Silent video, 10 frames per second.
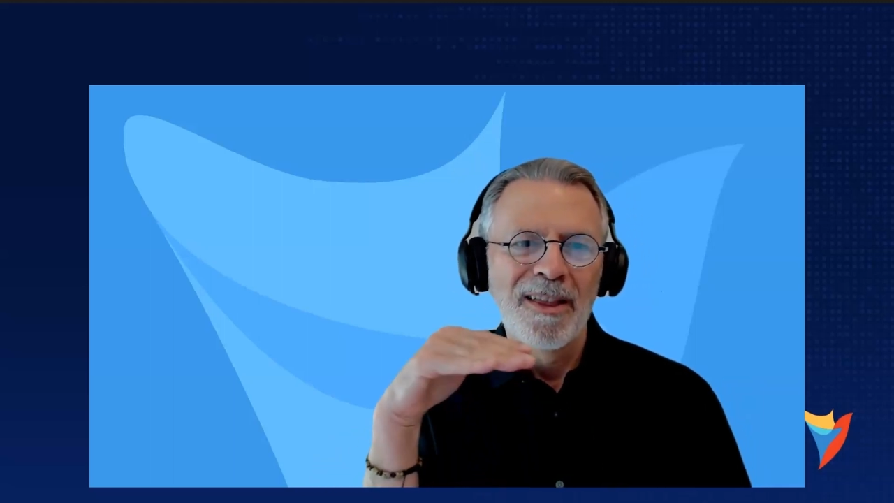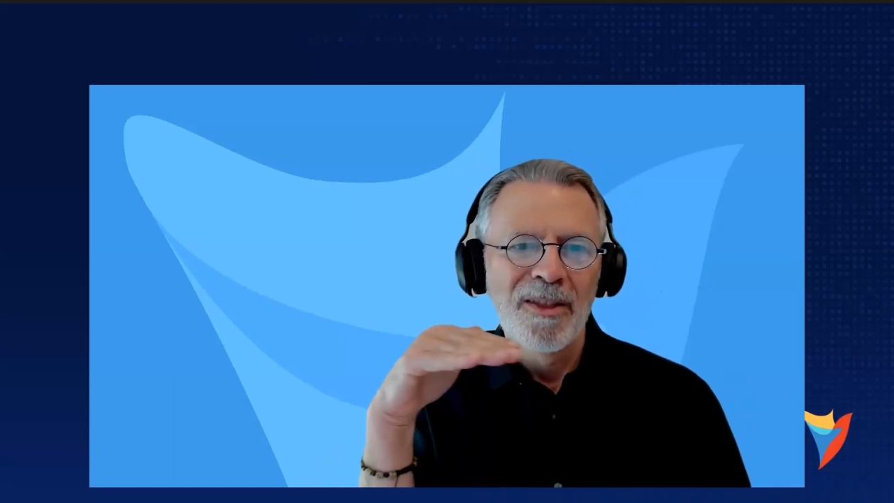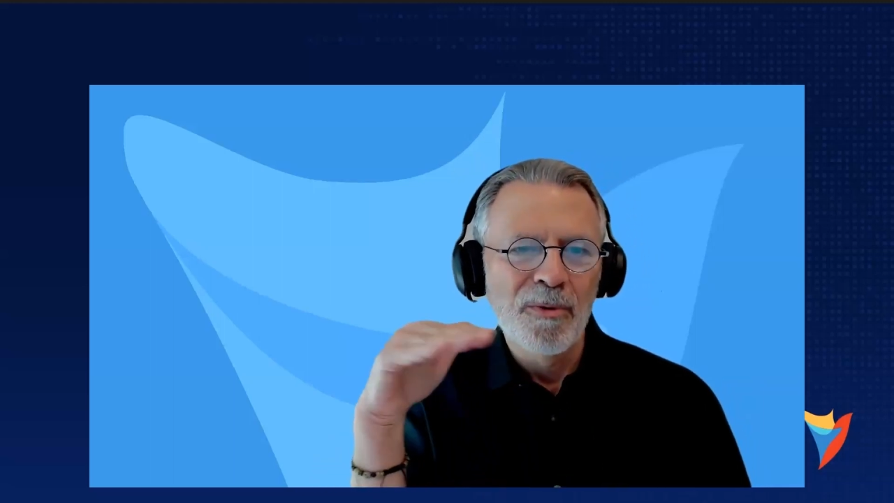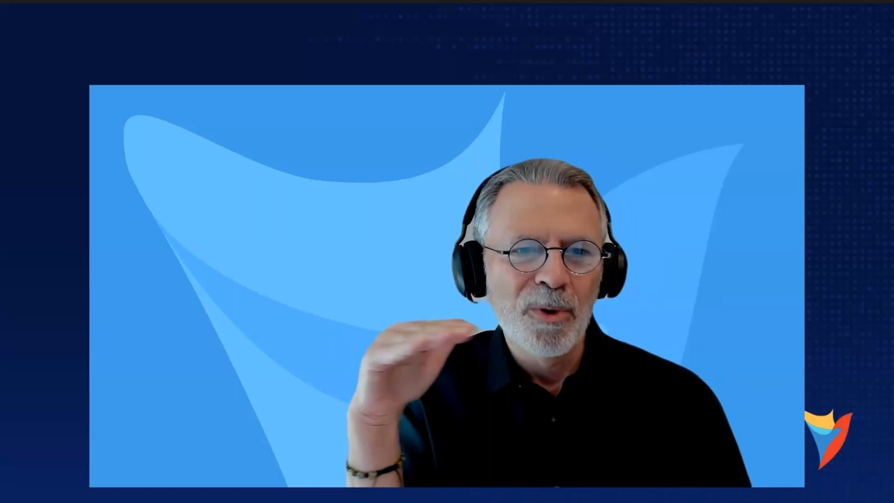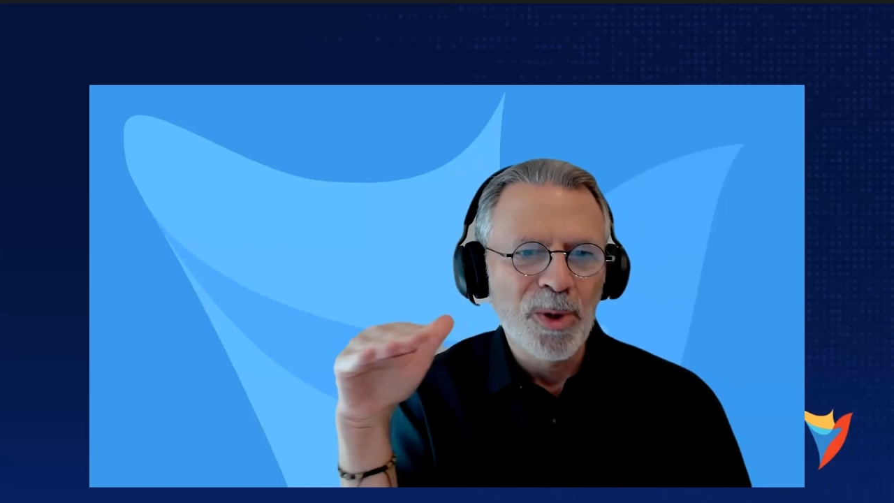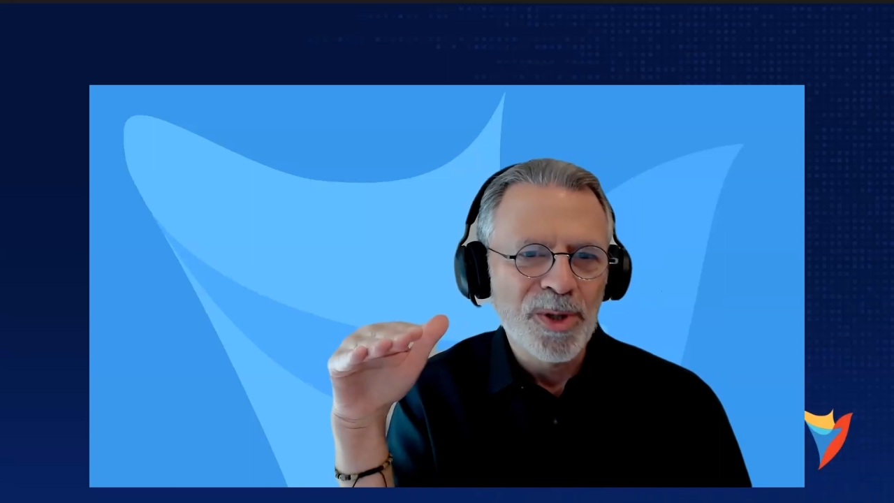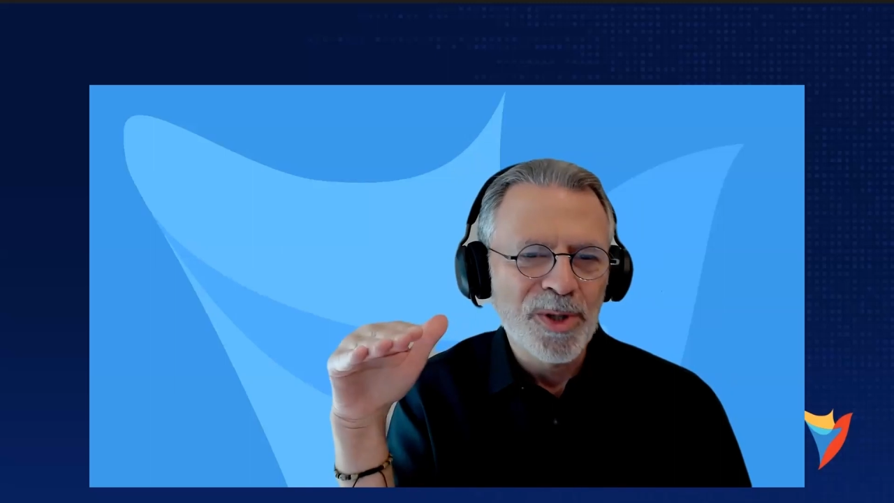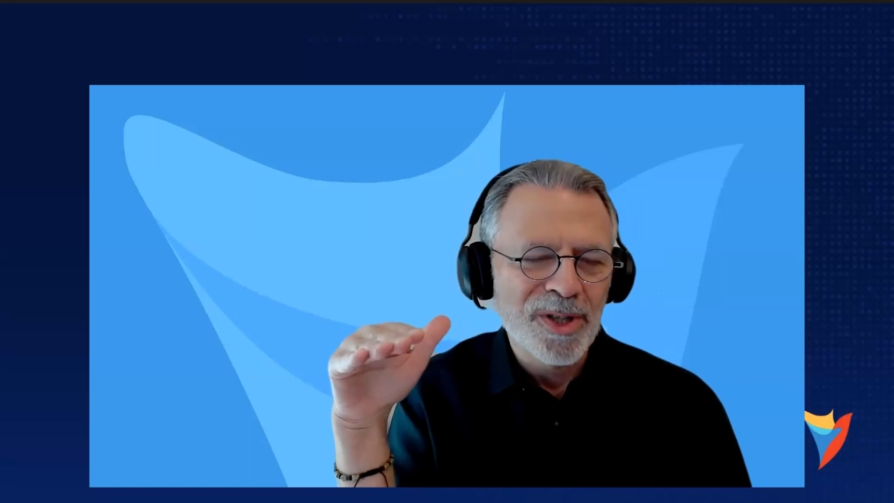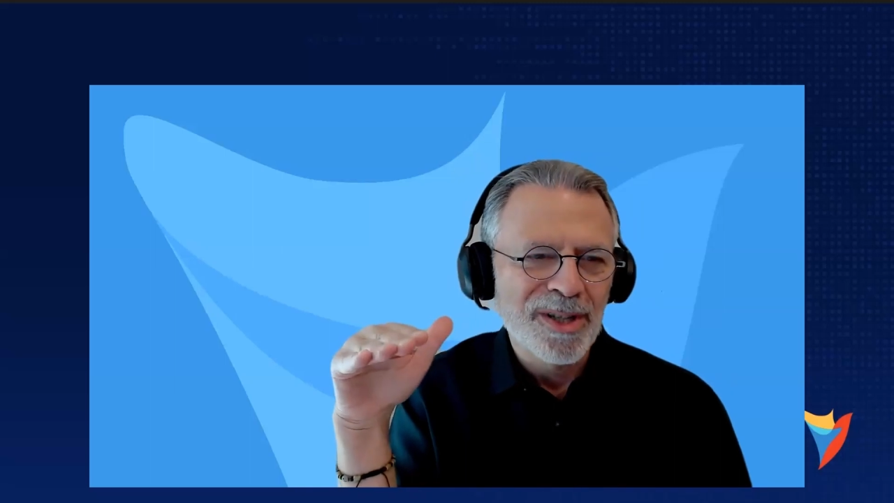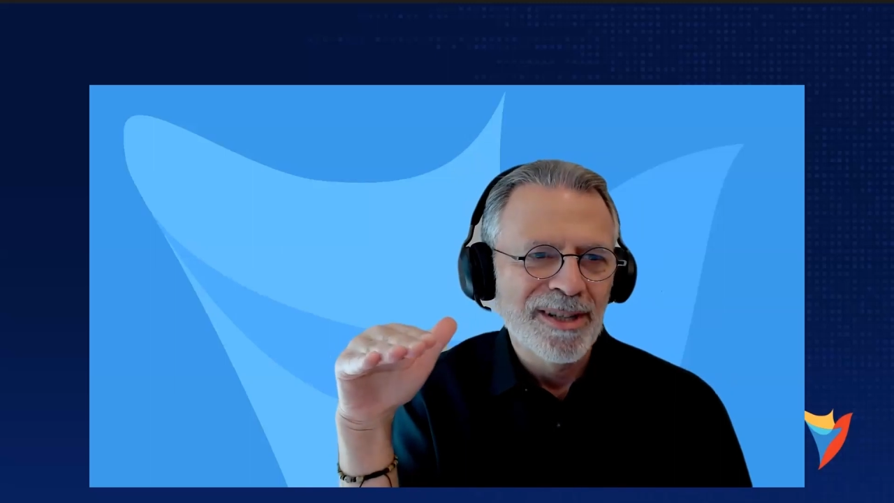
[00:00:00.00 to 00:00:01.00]
the
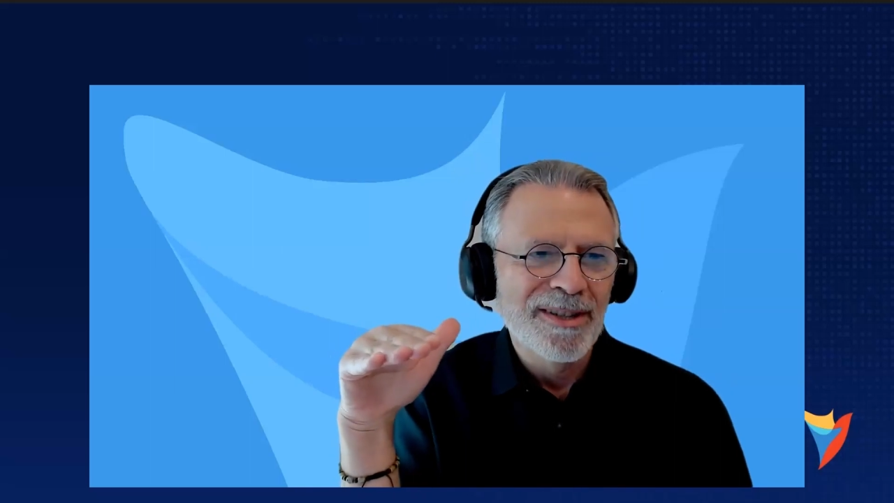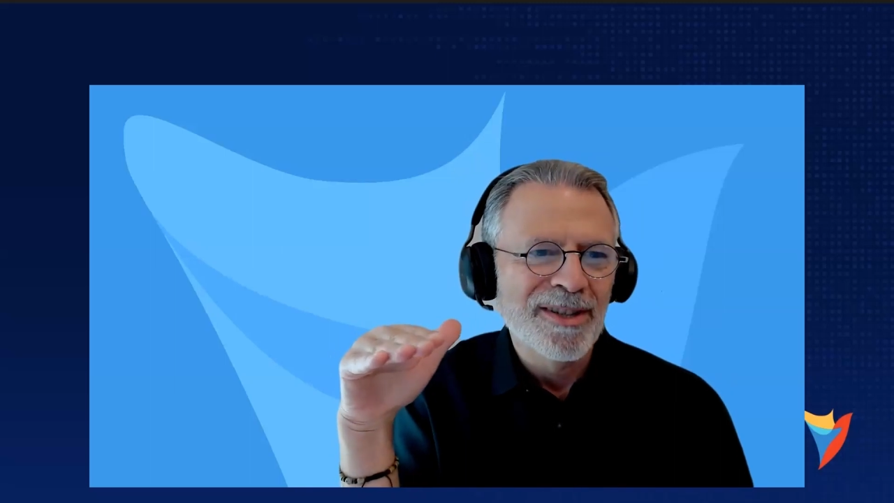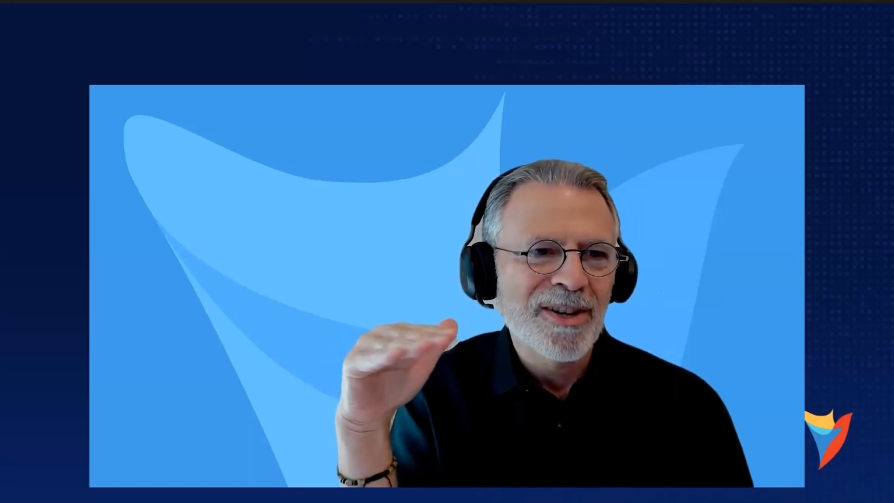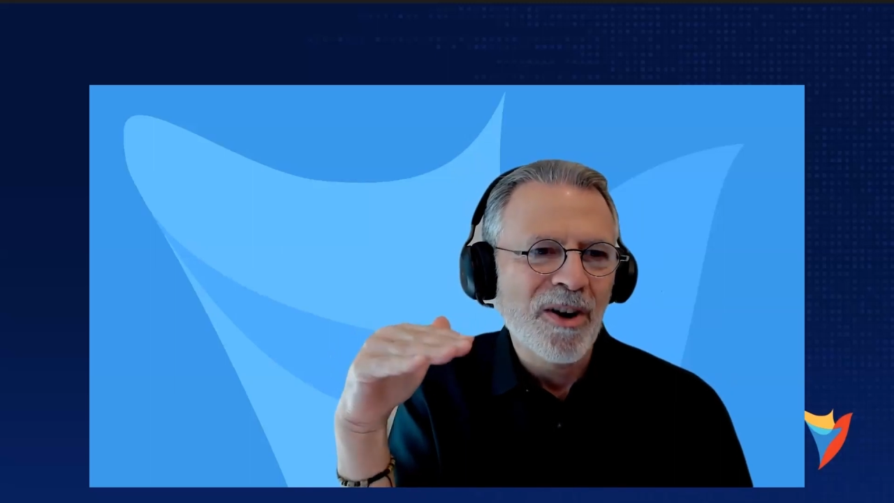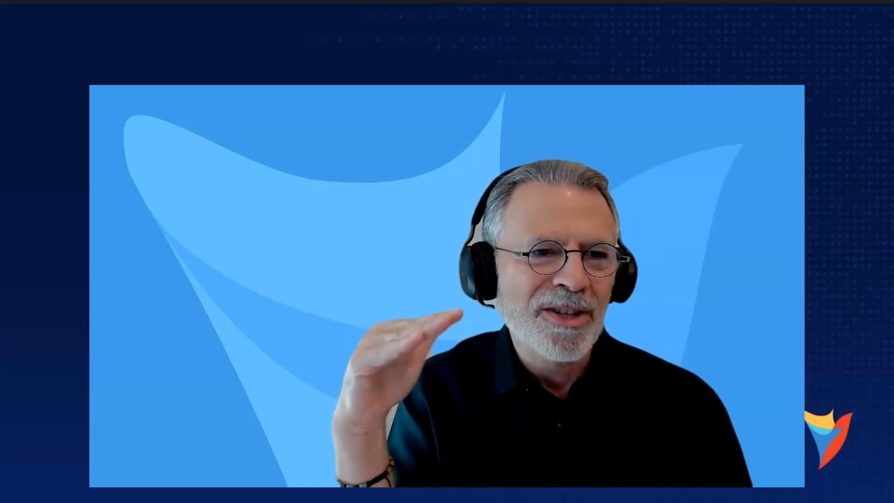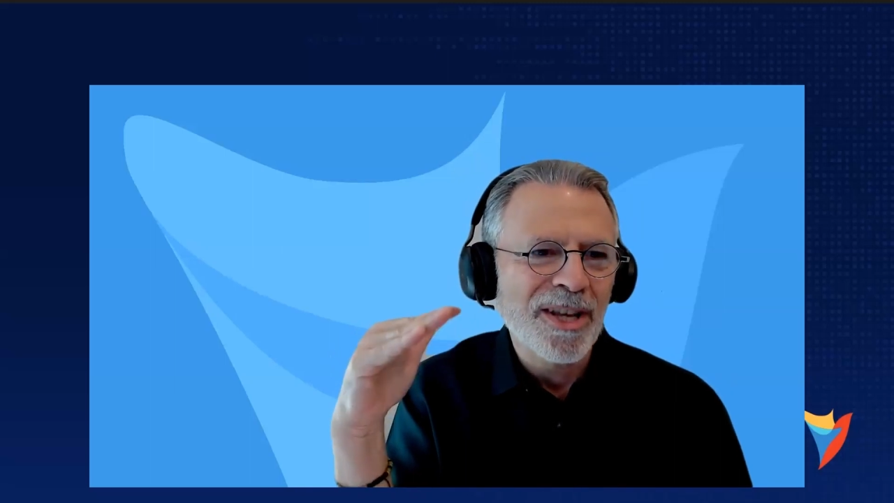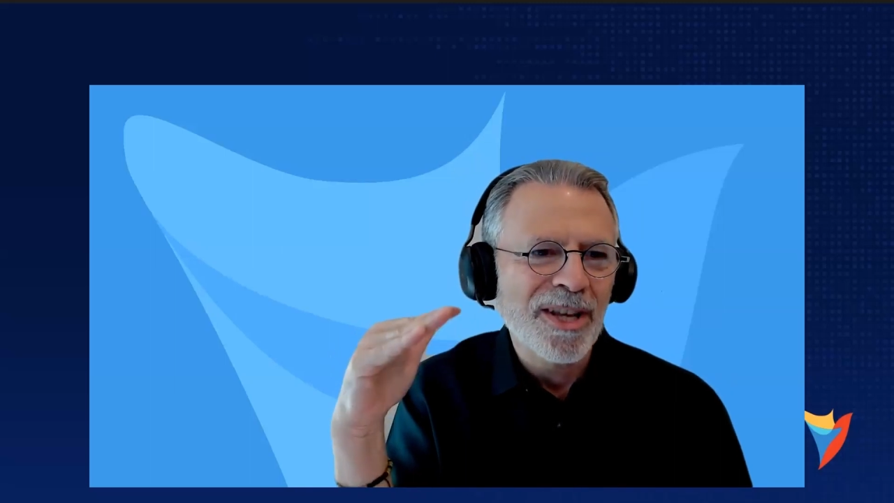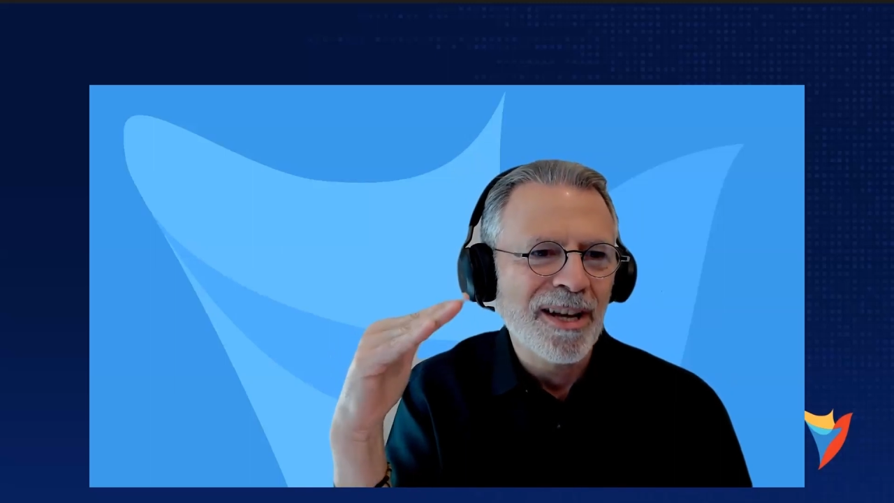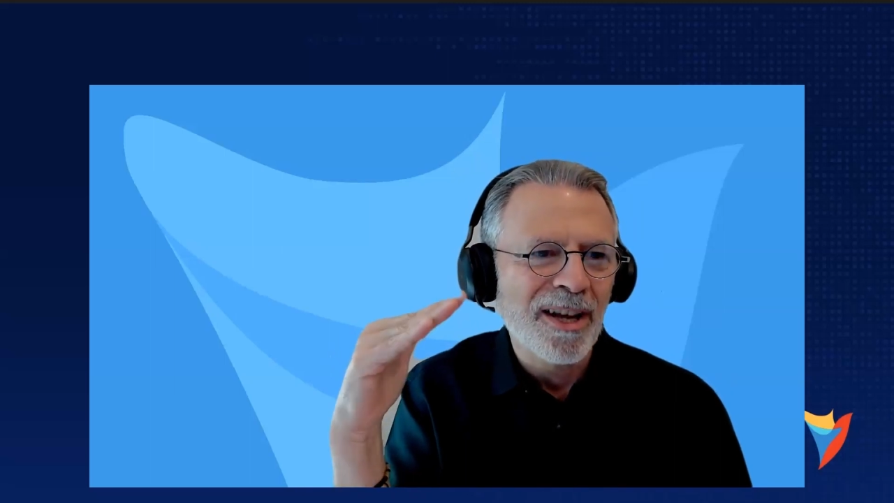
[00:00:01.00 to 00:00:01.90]
rules start to hit